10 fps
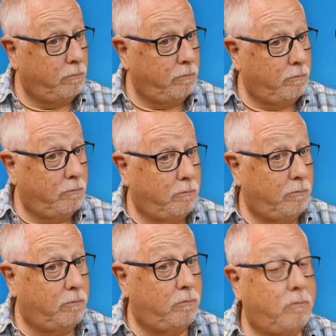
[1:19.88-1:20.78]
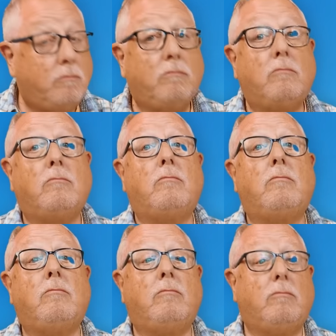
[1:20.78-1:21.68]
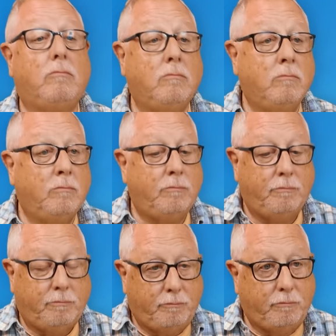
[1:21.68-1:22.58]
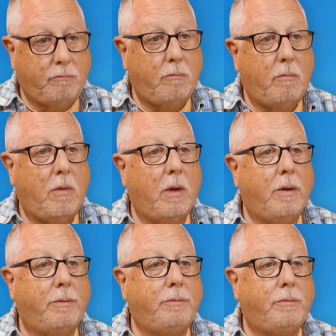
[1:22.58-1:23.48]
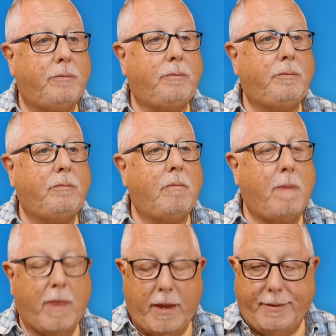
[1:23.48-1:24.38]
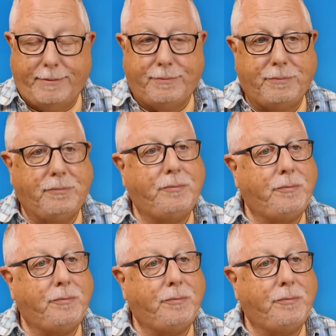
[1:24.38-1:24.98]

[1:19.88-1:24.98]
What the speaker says: This person isn't speaking.